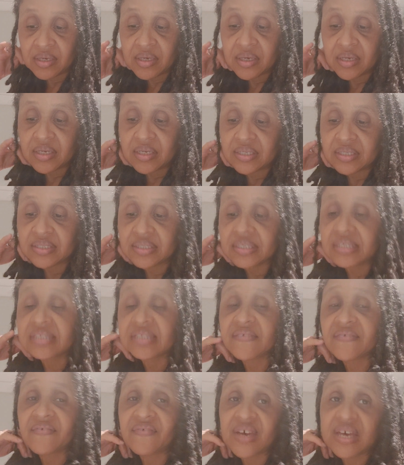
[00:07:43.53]
and it
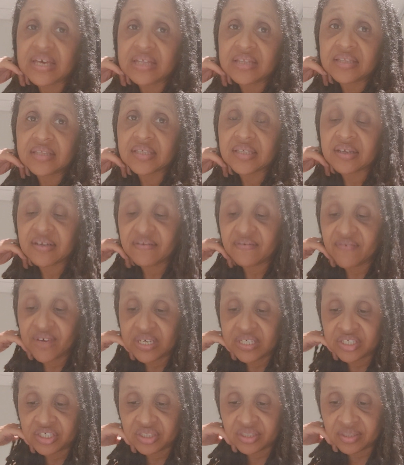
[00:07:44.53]
says faith's
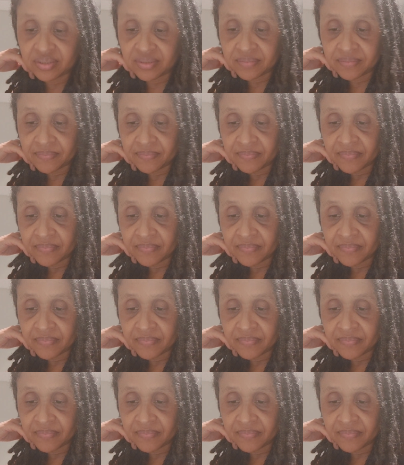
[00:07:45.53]
confession.